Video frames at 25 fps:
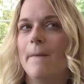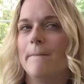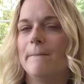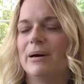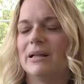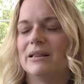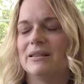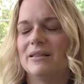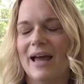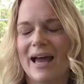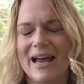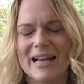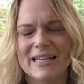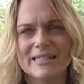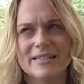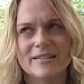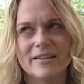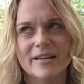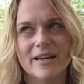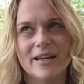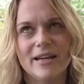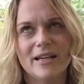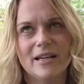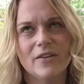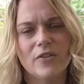But last
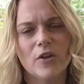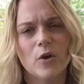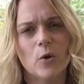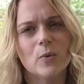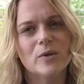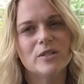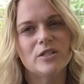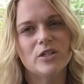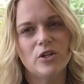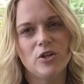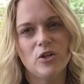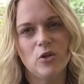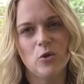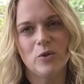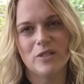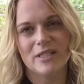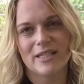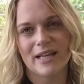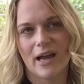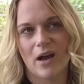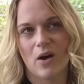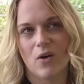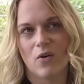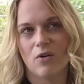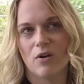night there was a new
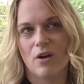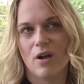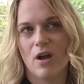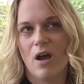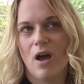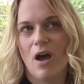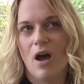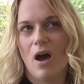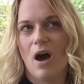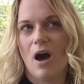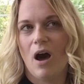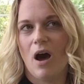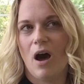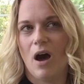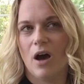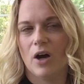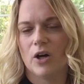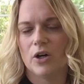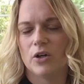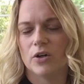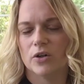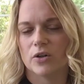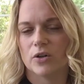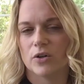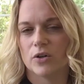sound, a
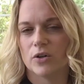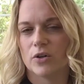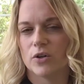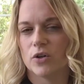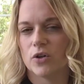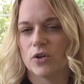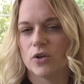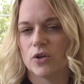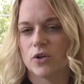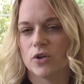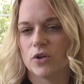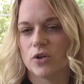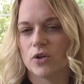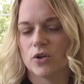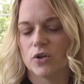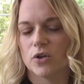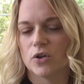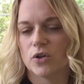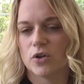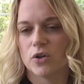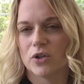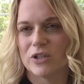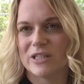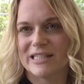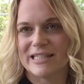
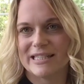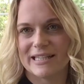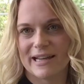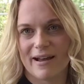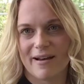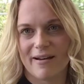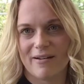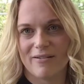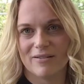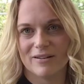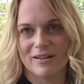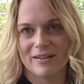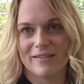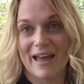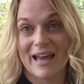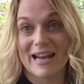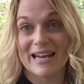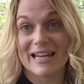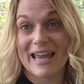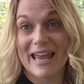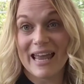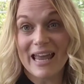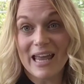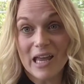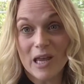grrr sound
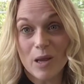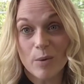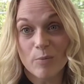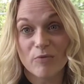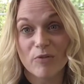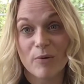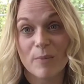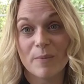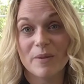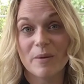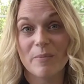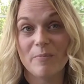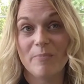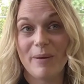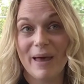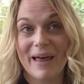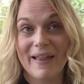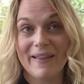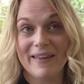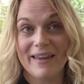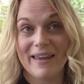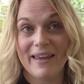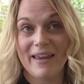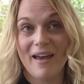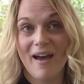that came from the
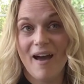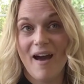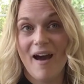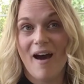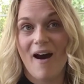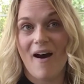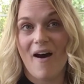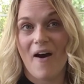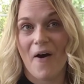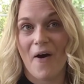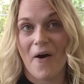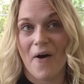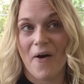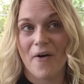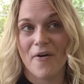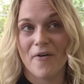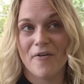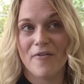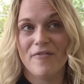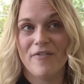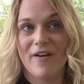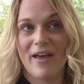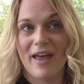belly of